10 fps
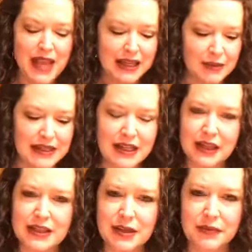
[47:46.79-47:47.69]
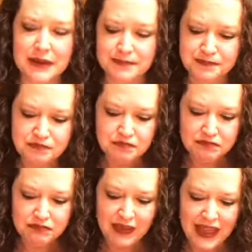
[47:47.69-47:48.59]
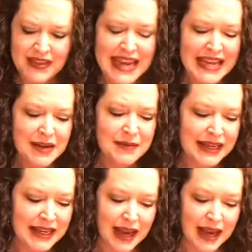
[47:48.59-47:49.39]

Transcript: Let me tell you something. The enemy,